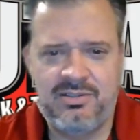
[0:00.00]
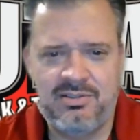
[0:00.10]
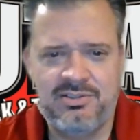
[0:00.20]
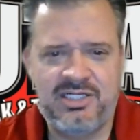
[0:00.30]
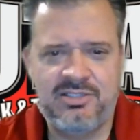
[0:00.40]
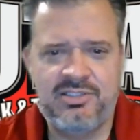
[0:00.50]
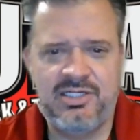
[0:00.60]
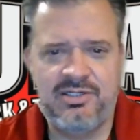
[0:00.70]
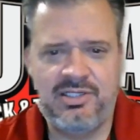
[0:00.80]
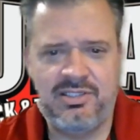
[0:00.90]
our
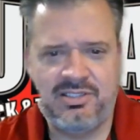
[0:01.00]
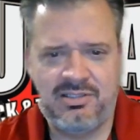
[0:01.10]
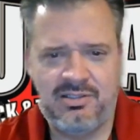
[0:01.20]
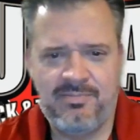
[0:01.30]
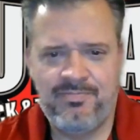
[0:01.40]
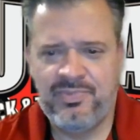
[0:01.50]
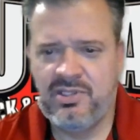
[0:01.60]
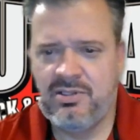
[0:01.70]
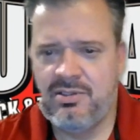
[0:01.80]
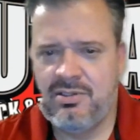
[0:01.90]
secretary there.
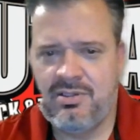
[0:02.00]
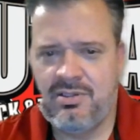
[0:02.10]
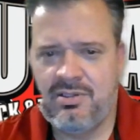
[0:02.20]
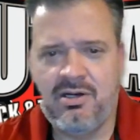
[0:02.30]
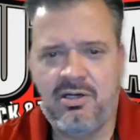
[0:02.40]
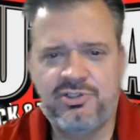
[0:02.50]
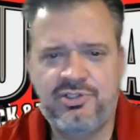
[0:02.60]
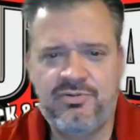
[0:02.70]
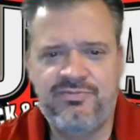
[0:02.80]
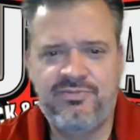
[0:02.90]
And
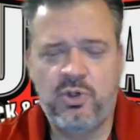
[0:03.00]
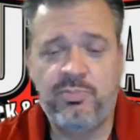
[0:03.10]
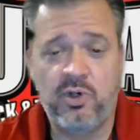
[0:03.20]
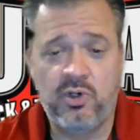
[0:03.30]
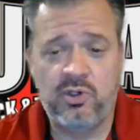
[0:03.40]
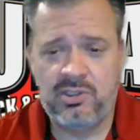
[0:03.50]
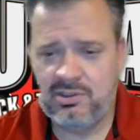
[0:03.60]
also Full Pull.